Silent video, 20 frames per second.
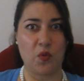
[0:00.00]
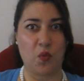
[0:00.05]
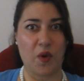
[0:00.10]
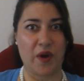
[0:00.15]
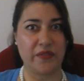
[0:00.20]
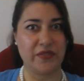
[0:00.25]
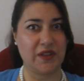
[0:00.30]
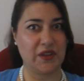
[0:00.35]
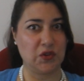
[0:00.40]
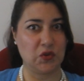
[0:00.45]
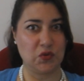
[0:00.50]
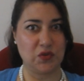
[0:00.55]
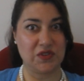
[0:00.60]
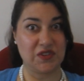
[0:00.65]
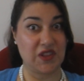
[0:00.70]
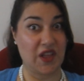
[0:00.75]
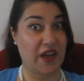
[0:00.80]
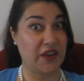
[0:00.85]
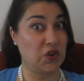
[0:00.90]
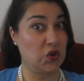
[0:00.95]
the one that
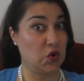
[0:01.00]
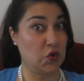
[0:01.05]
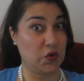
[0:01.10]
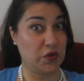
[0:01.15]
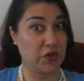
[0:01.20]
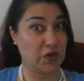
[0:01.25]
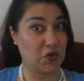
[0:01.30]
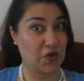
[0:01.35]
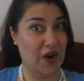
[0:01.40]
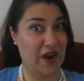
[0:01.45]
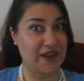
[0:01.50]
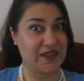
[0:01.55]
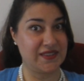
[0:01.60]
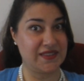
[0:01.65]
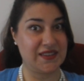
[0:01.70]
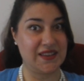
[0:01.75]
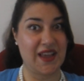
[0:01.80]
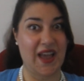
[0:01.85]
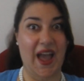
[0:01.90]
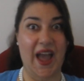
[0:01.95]
looks like you're the
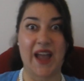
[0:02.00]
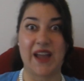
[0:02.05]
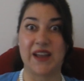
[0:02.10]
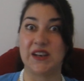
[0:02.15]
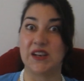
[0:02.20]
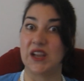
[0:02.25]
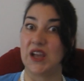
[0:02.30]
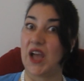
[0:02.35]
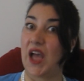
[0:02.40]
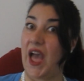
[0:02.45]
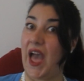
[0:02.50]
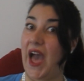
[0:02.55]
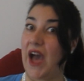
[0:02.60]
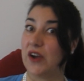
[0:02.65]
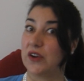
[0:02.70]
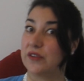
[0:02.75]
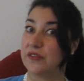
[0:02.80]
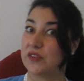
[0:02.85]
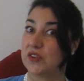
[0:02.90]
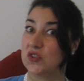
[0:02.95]
crazy and
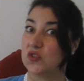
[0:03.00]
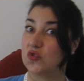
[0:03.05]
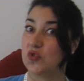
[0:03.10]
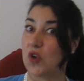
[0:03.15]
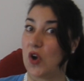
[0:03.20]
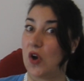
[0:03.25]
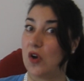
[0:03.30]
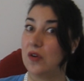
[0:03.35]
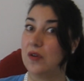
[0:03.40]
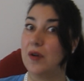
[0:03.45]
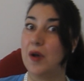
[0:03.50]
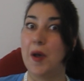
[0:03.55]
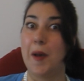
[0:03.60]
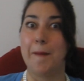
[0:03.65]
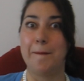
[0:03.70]
out of control?